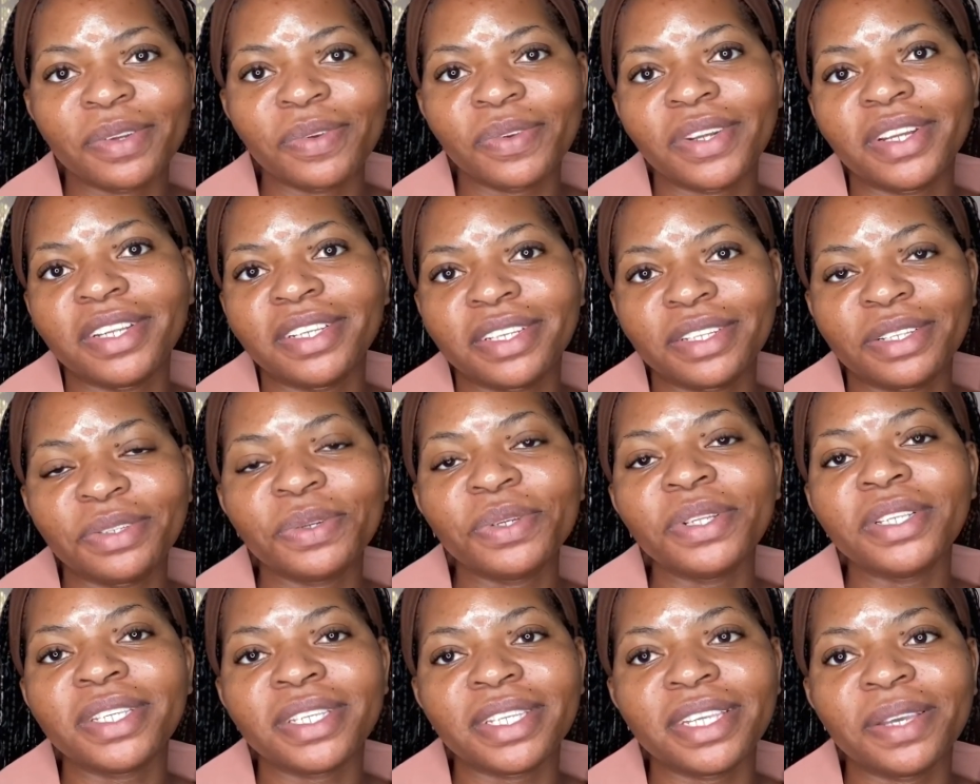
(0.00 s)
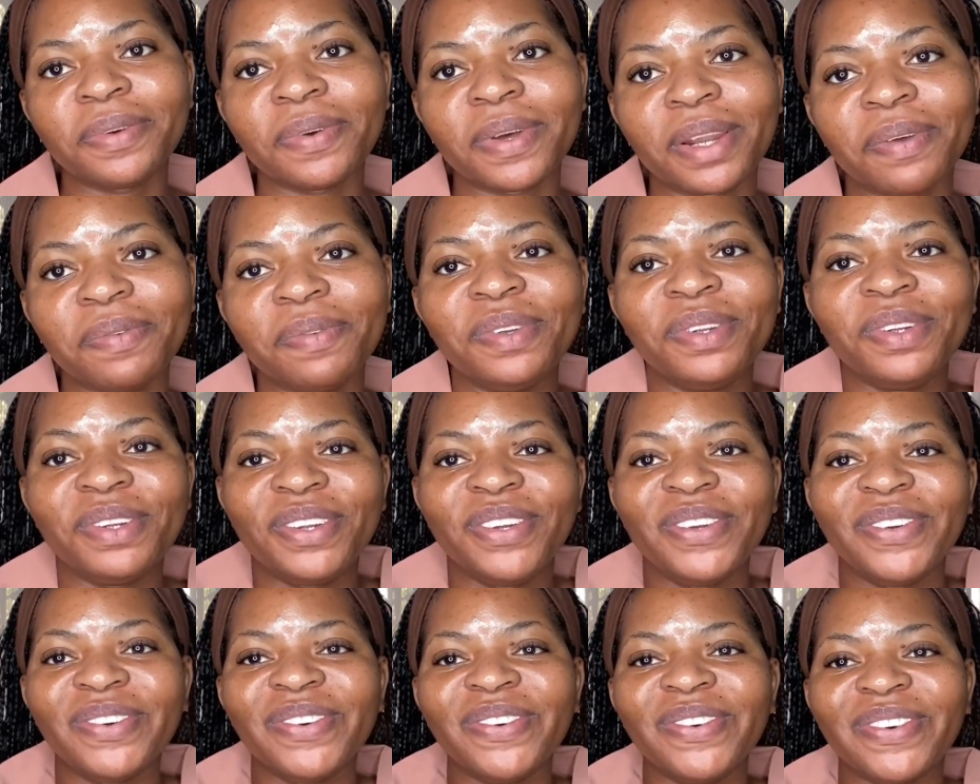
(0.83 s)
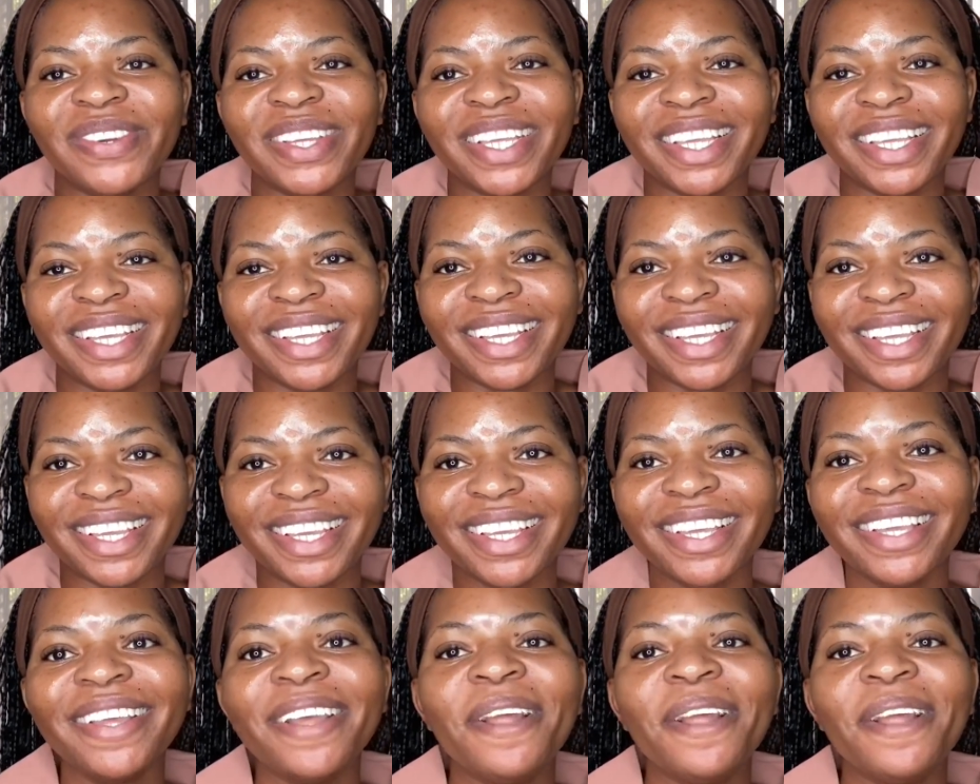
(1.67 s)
Don't see what I'm doing.